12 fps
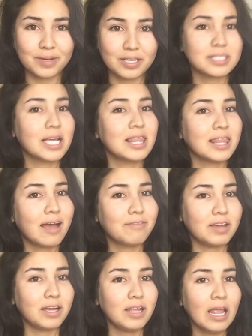because I
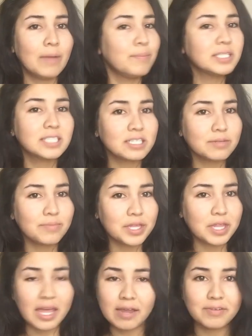love it, but it doesn't
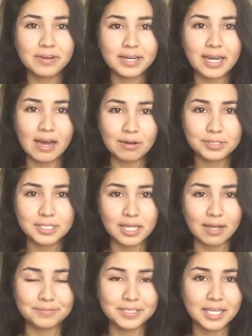mean that everyone else
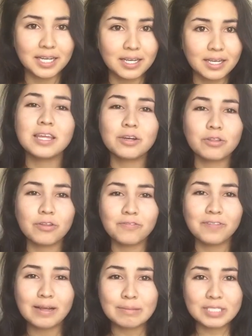loves it. And then on the
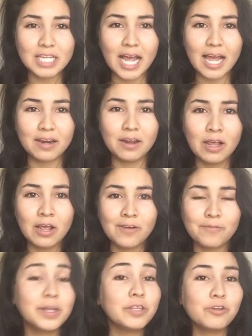flip side,
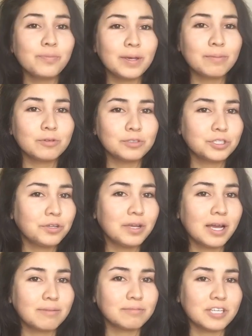when new people do
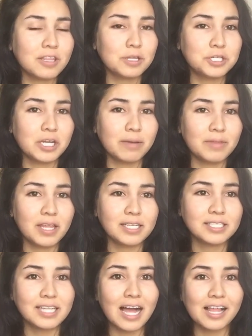come to the gym and they
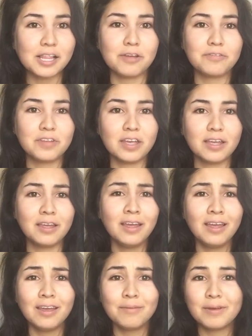start lifting,
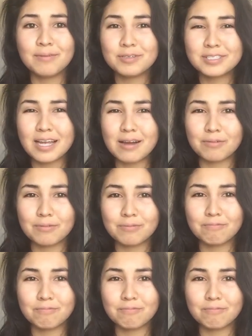people start